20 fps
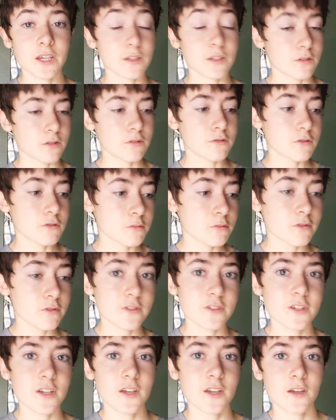and
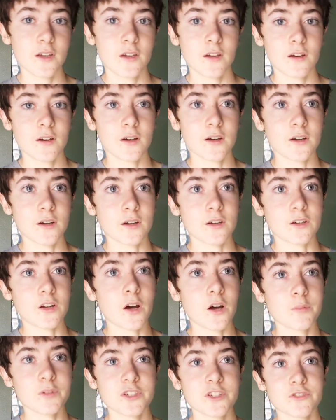YouTubers
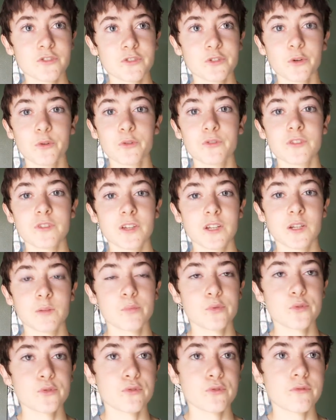accomplish their goals and
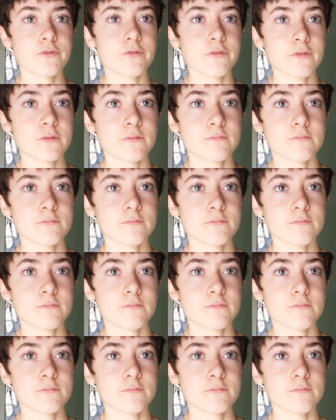improve.